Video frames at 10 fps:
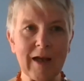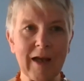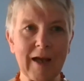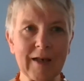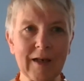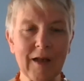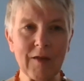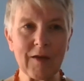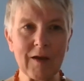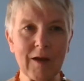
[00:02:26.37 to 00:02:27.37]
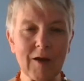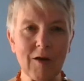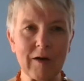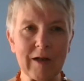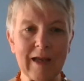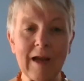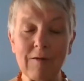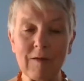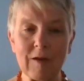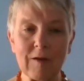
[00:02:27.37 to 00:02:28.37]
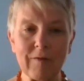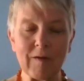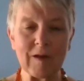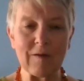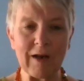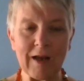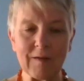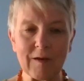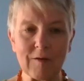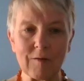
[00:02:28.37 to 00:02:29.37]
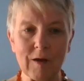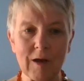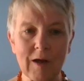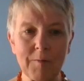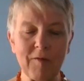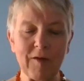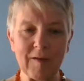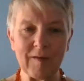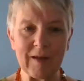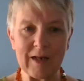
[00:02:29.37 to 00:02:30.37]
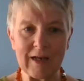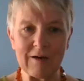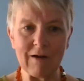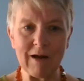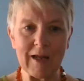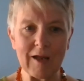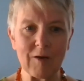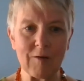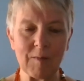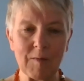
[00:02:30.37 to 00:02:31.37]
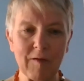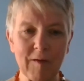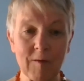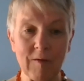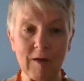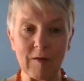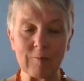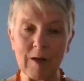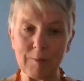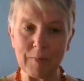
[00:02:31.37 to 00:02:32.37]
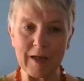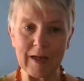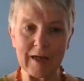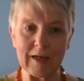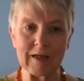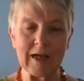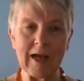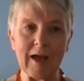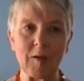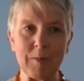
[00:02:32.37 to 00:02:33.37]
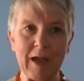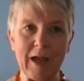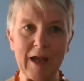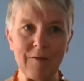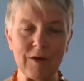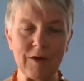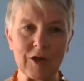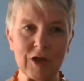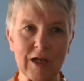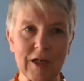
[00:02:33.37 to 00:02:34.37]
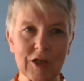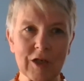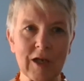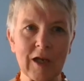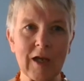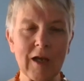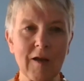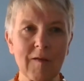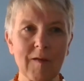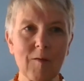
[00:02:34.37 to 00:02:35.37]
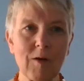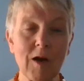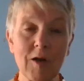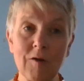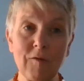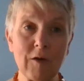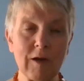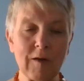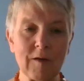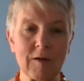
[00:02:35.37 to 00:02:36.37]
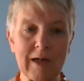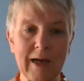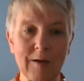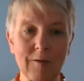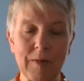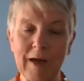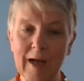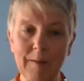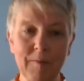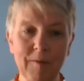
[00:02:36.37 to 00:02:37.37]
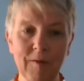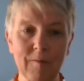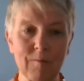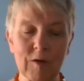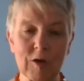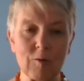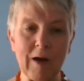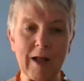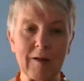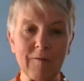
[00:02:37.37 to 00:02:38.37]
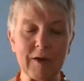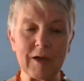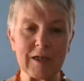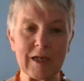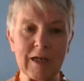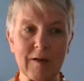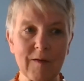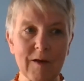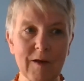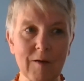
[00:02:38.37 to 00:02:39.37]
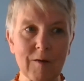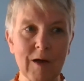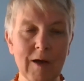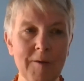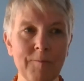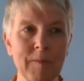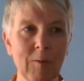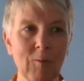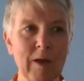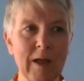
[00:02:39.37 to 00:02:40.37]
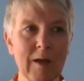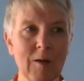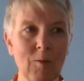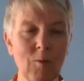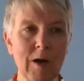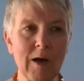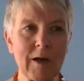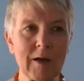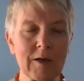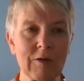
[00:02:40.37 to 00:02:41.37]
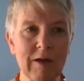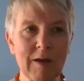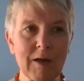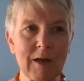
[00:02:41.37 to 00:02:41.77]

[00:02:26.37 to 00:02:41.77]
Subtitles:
and a colleague here at the University of Glasgow, Professor Cindy Gray, who is Professor of Health and Wellbeing and Health Behaviour Change. So a good few years ago now, perhaps 12, 13 years ago, we were doing